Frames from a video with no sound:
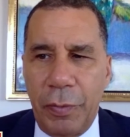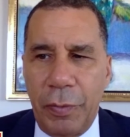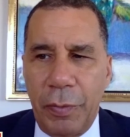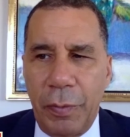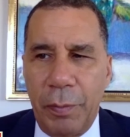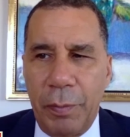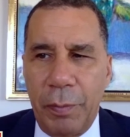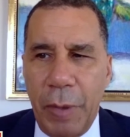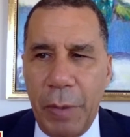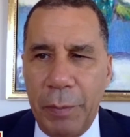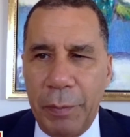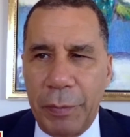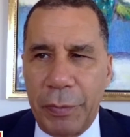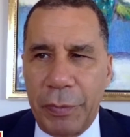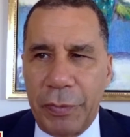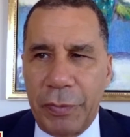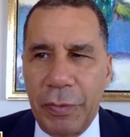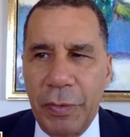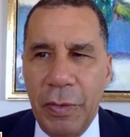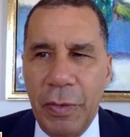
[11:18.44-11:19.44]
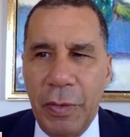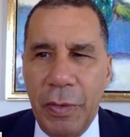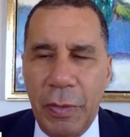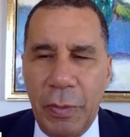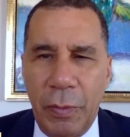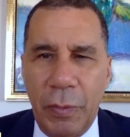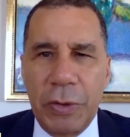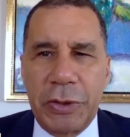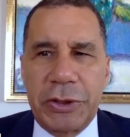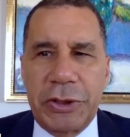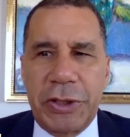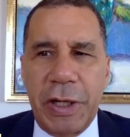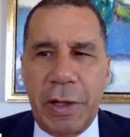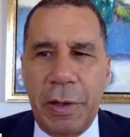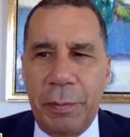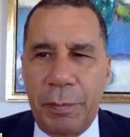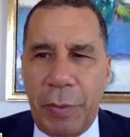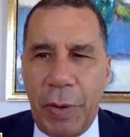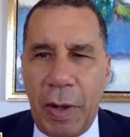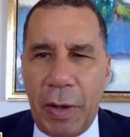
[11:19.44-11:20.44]
or the mumps or
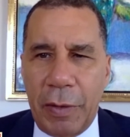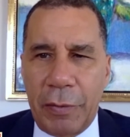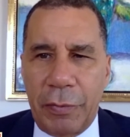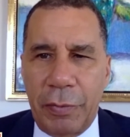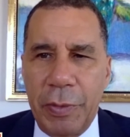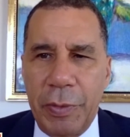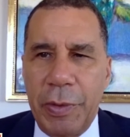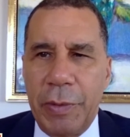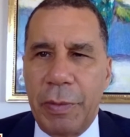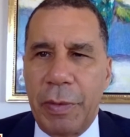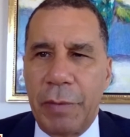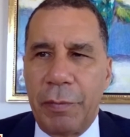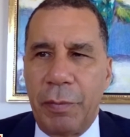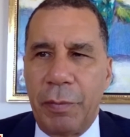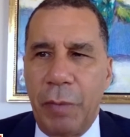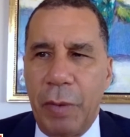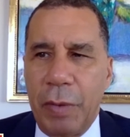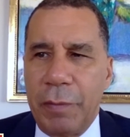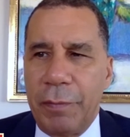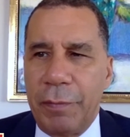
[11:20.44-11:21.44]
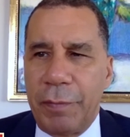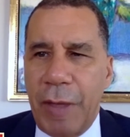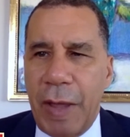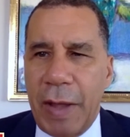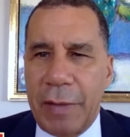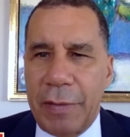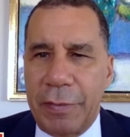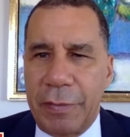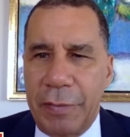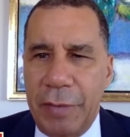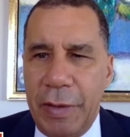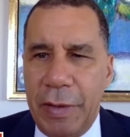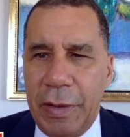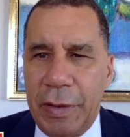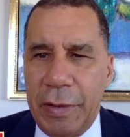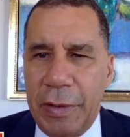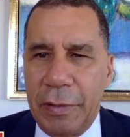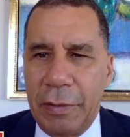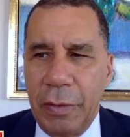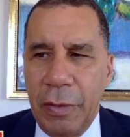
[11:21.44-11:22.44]
chickenpox, where you have one
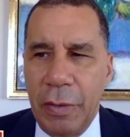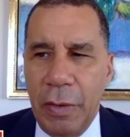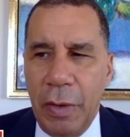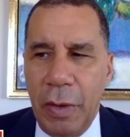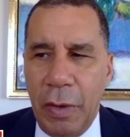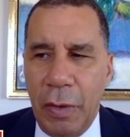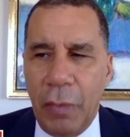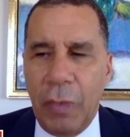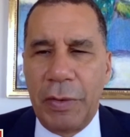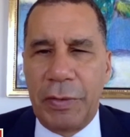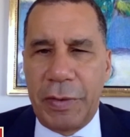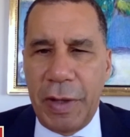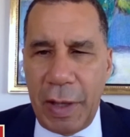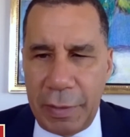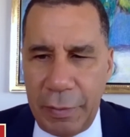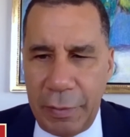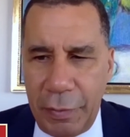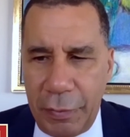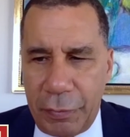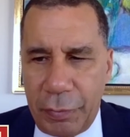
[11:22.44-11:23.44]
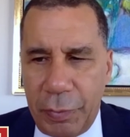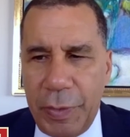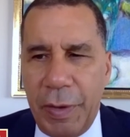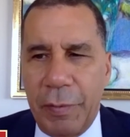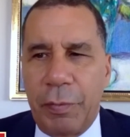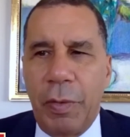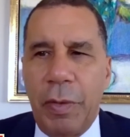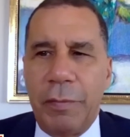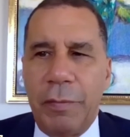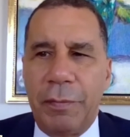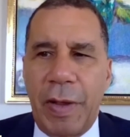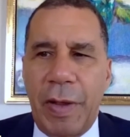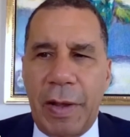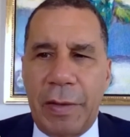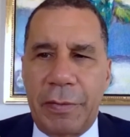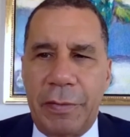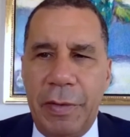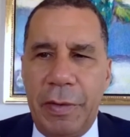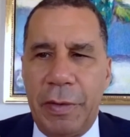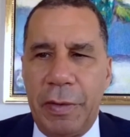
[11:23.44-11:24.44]
vaccine, or tetanus, where you have one
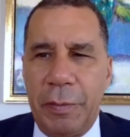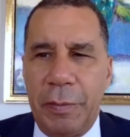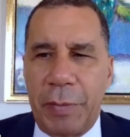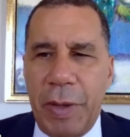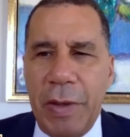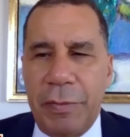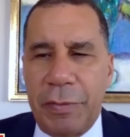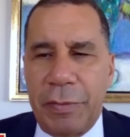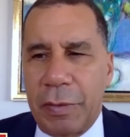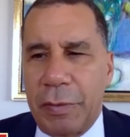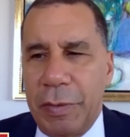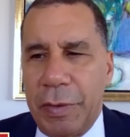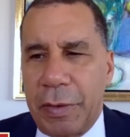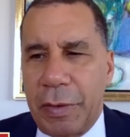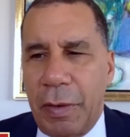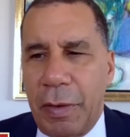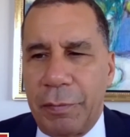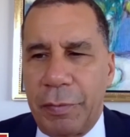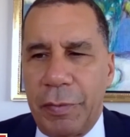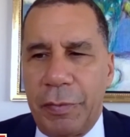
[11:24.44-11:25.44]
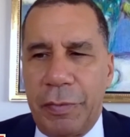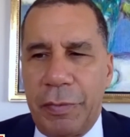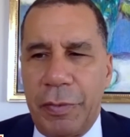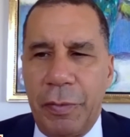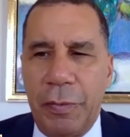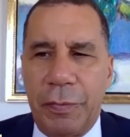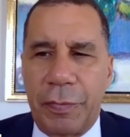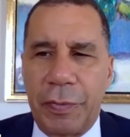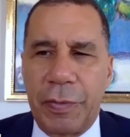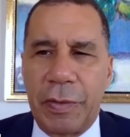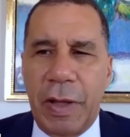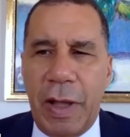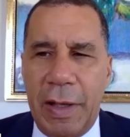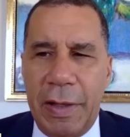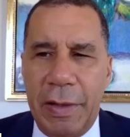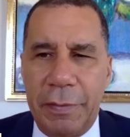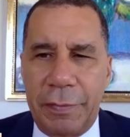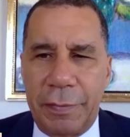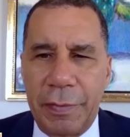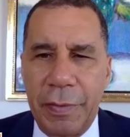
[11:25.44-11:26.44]
vaccine and it basically covers you for
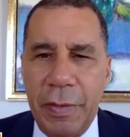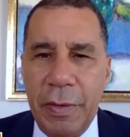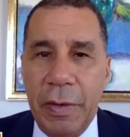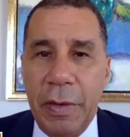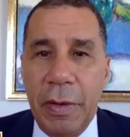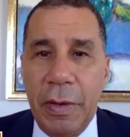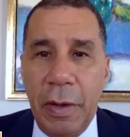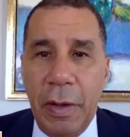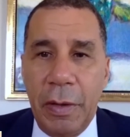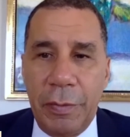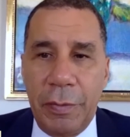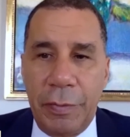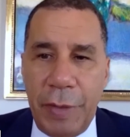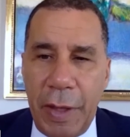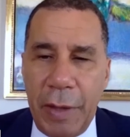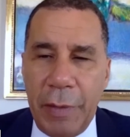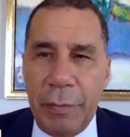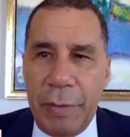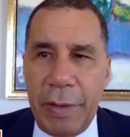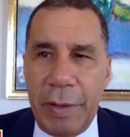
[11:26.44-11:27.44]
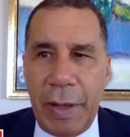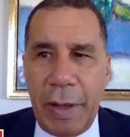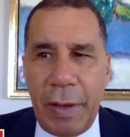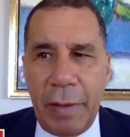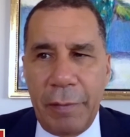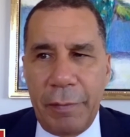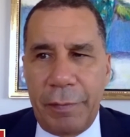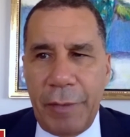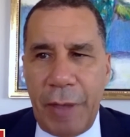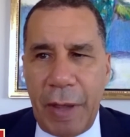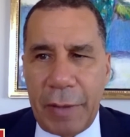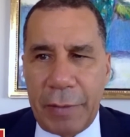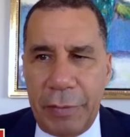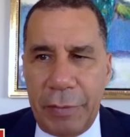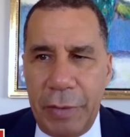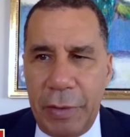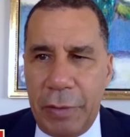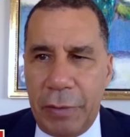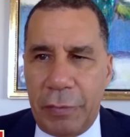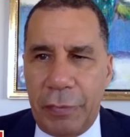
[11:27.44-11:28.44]
life. Then we have
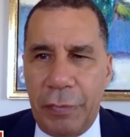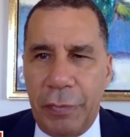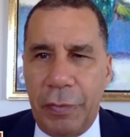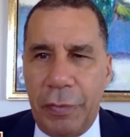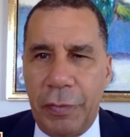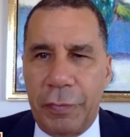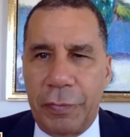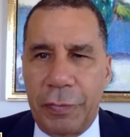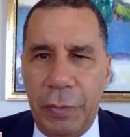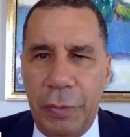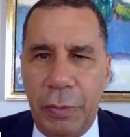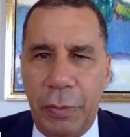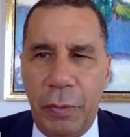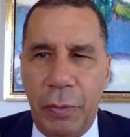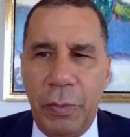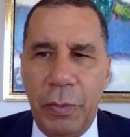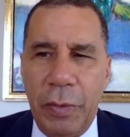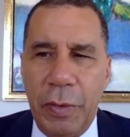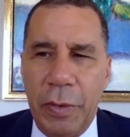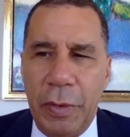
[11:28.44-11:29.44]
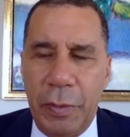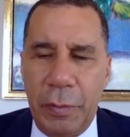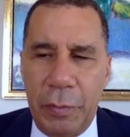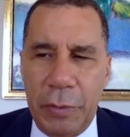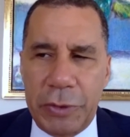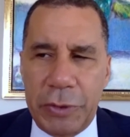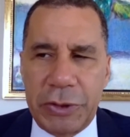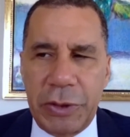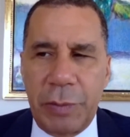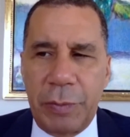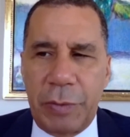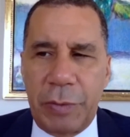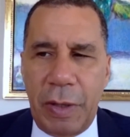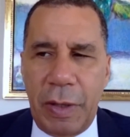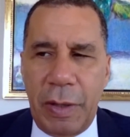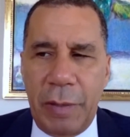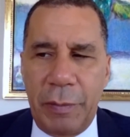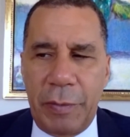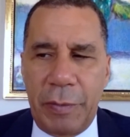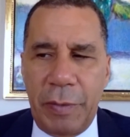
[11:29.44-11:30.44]
vaccines for the flu, which
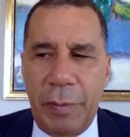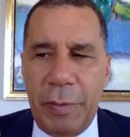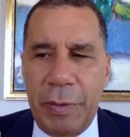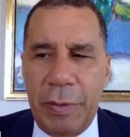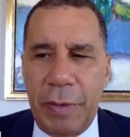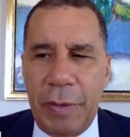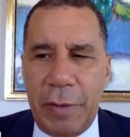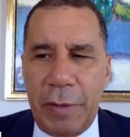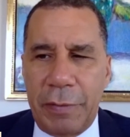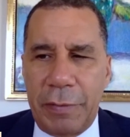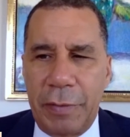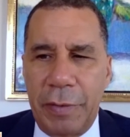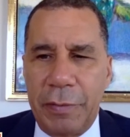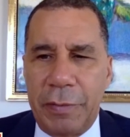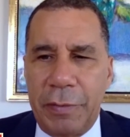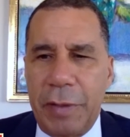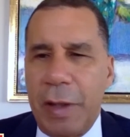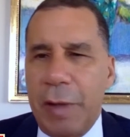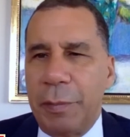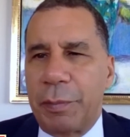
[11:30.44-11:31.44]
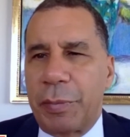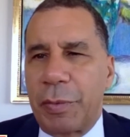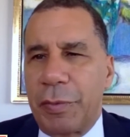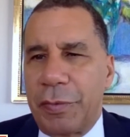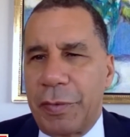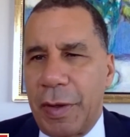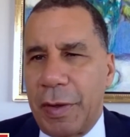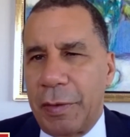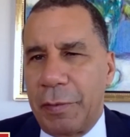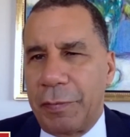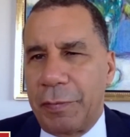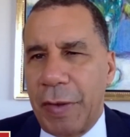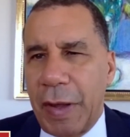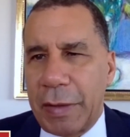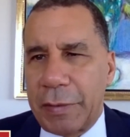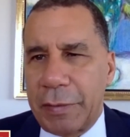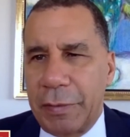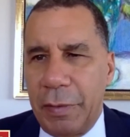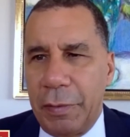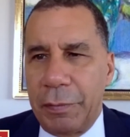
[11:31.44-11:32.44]
sometimes have been less than 10%
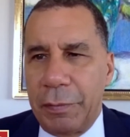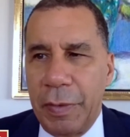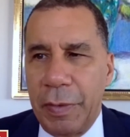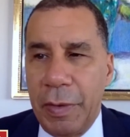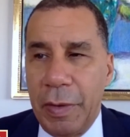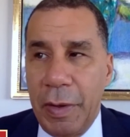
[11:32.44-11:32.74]
effective,